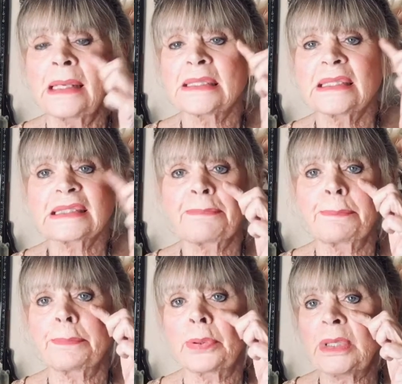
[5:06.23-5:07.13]
Just
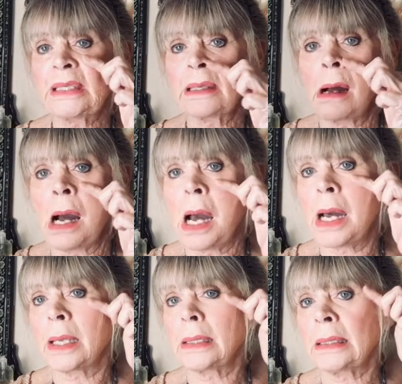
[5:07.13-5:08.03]
put it
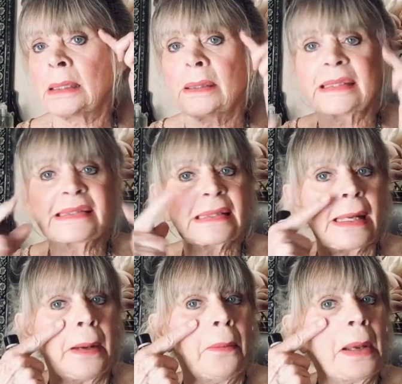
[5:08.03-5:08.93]
on in this
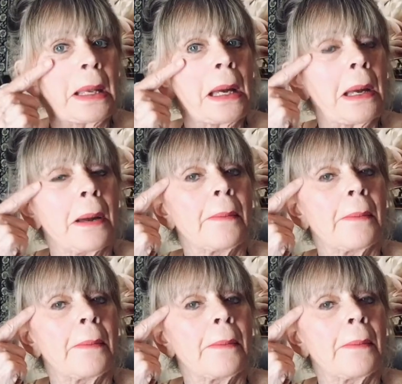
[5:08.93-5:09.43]
area,